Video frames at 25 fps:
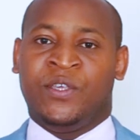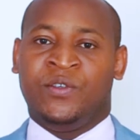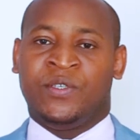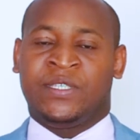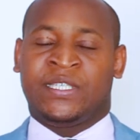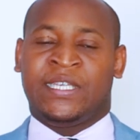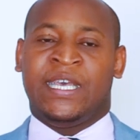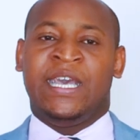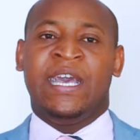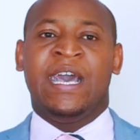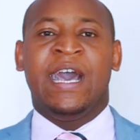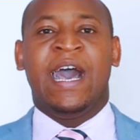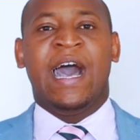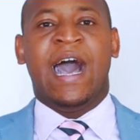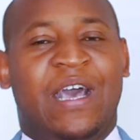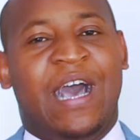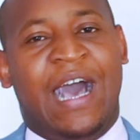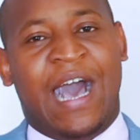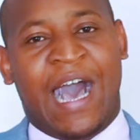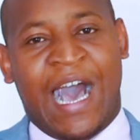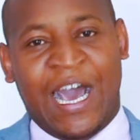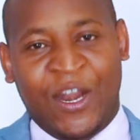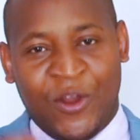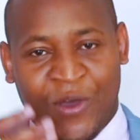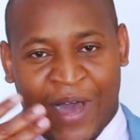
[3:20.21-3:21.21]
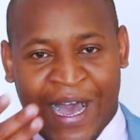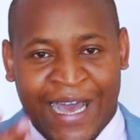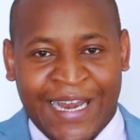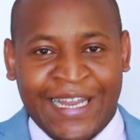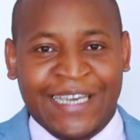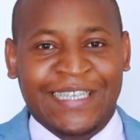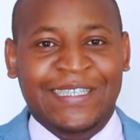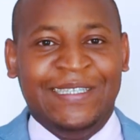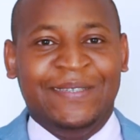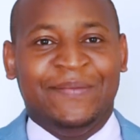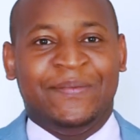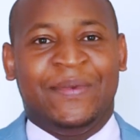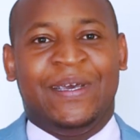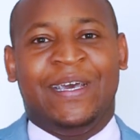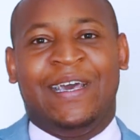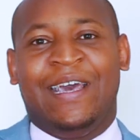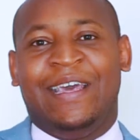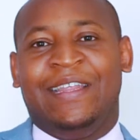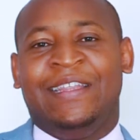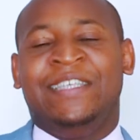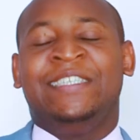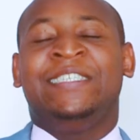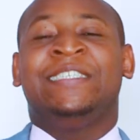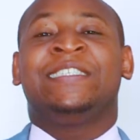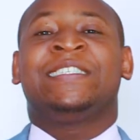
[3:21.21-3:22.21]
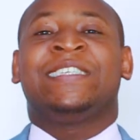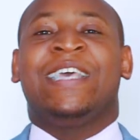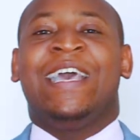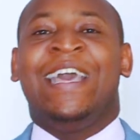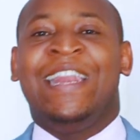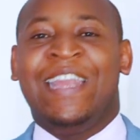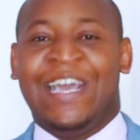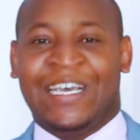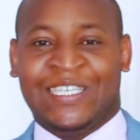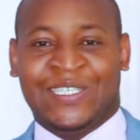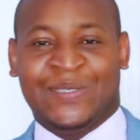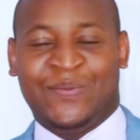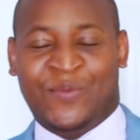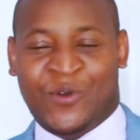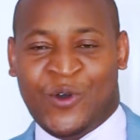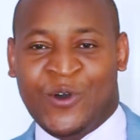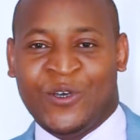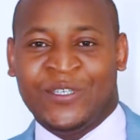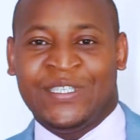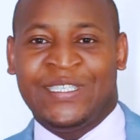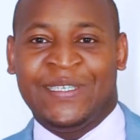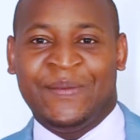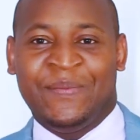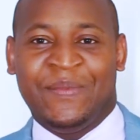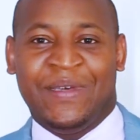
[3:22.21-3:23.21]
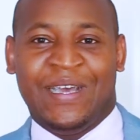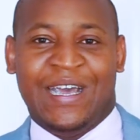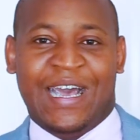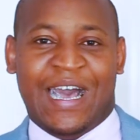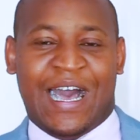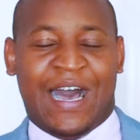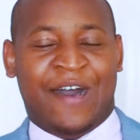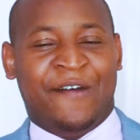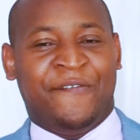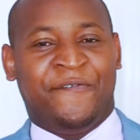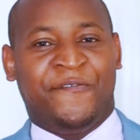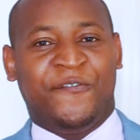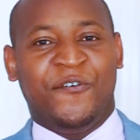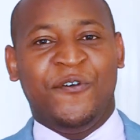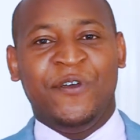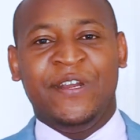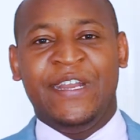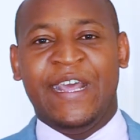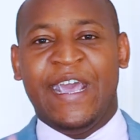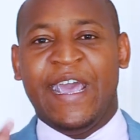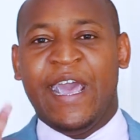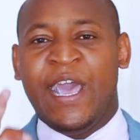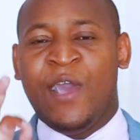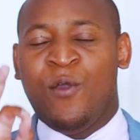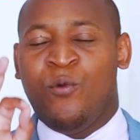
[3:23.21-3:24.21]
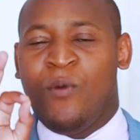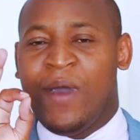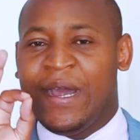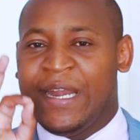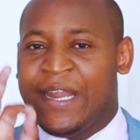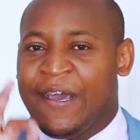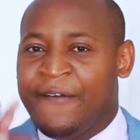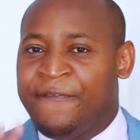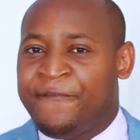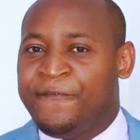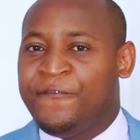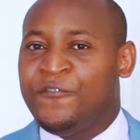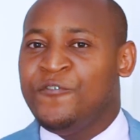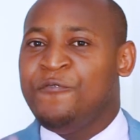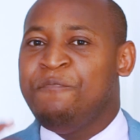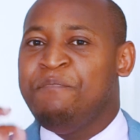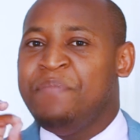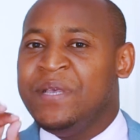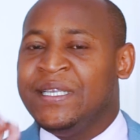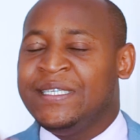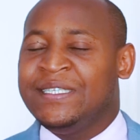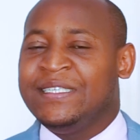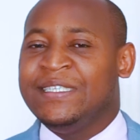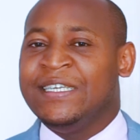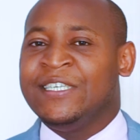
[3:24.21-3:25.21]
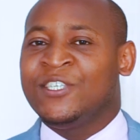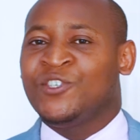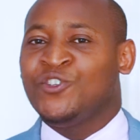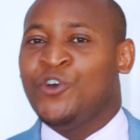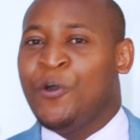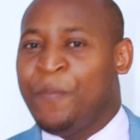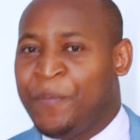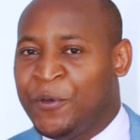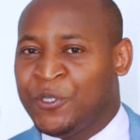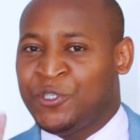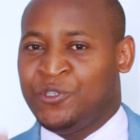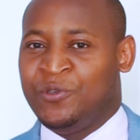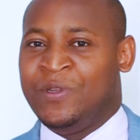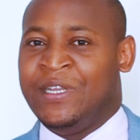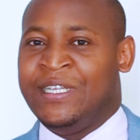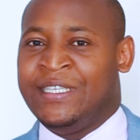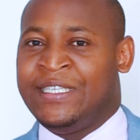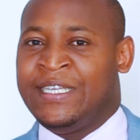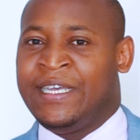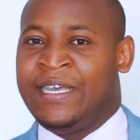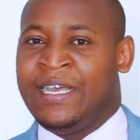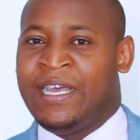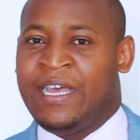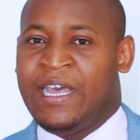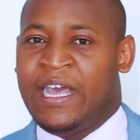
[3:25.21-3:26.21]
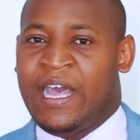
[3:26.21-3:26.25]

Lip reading: You say, hello, Alan. This is Elias Moores. I found a wonderful business opportunity.